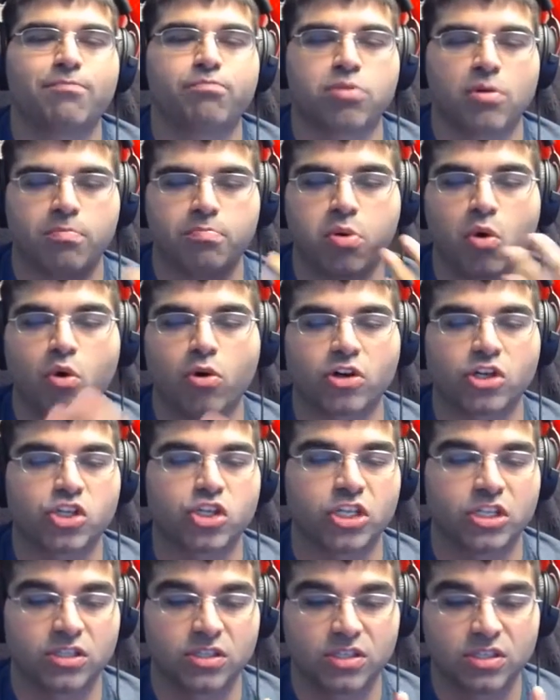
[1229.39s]

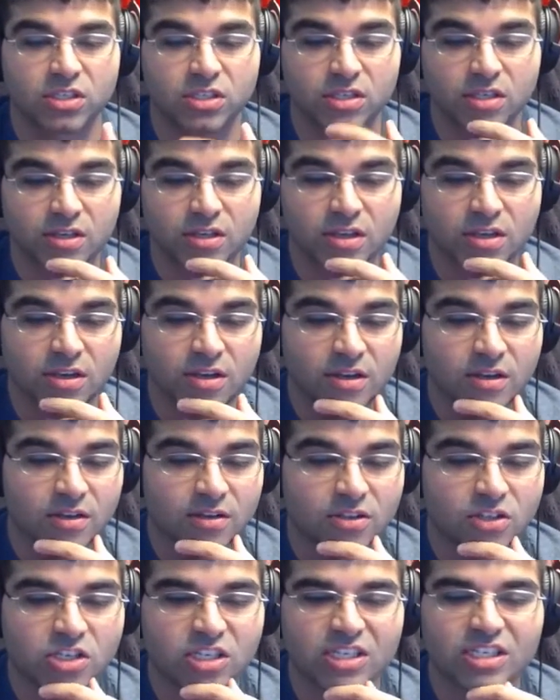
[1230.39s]
proportions.
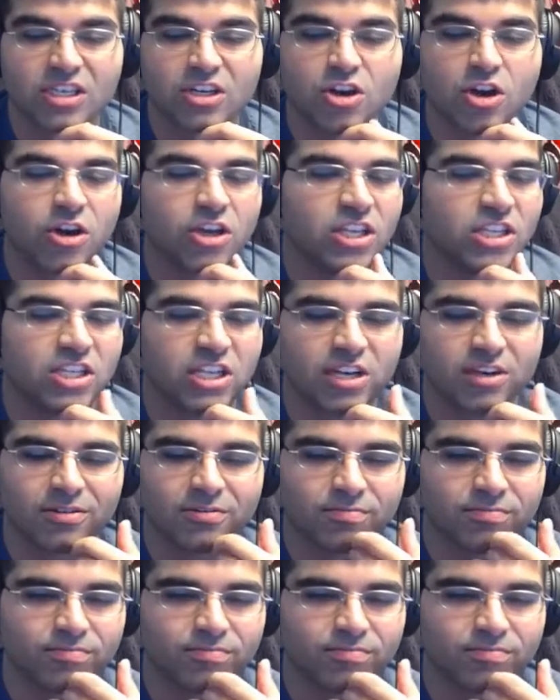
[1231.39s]
Just, no, you didn't.